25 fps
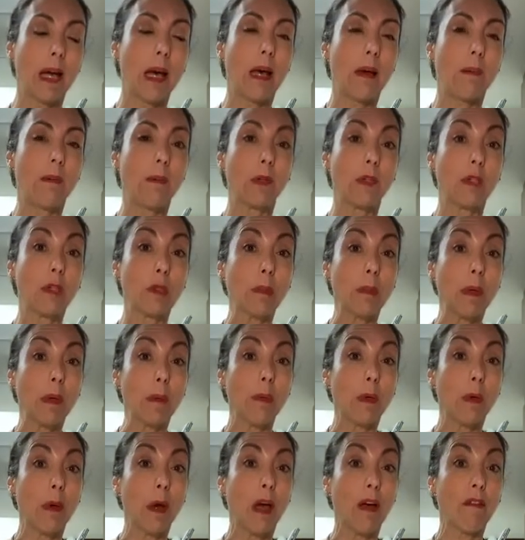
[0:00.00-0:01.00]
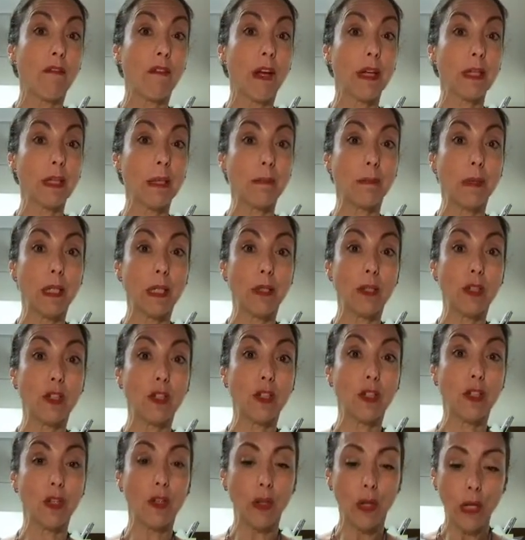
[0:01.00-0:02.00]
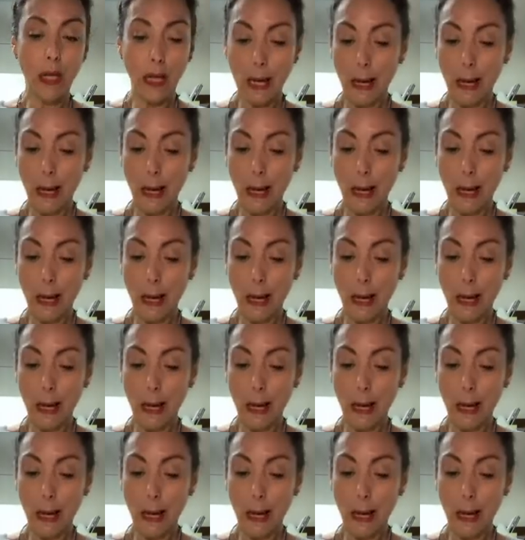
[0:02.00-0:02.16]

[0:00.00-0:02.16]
most people have asked me to do,